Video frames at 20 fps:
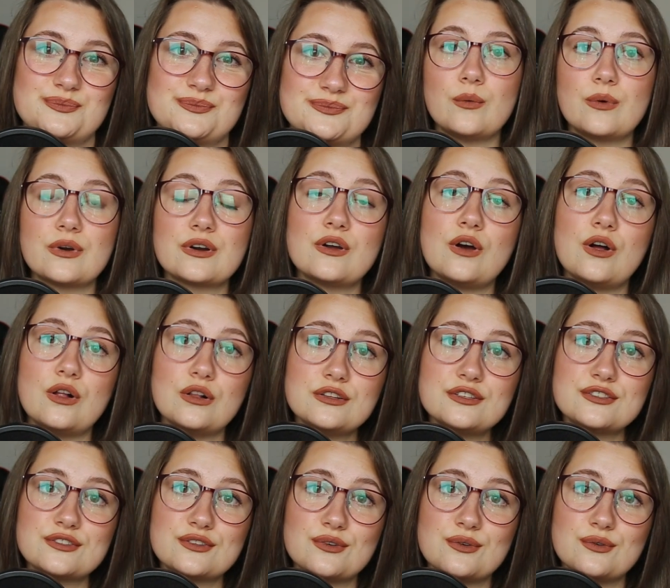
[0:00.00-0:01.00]
What
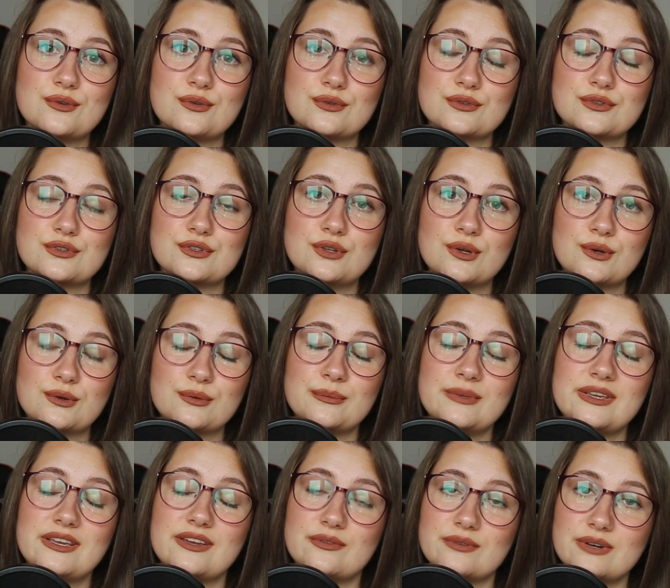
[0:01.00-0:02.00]
also took
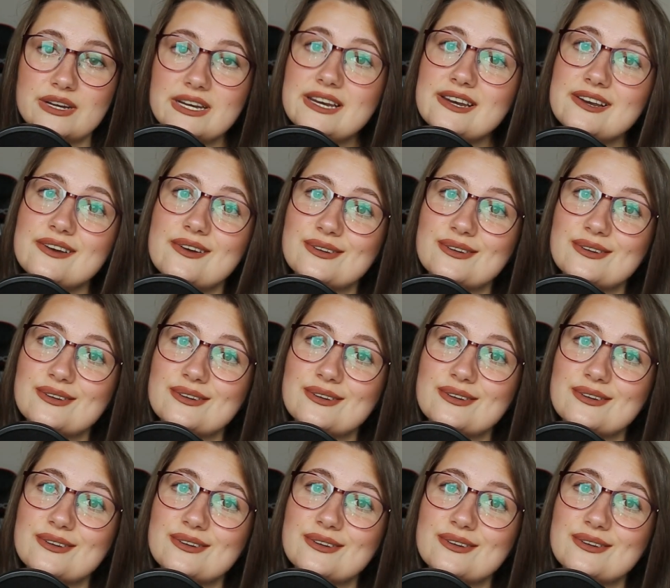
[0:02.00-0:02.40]
me a really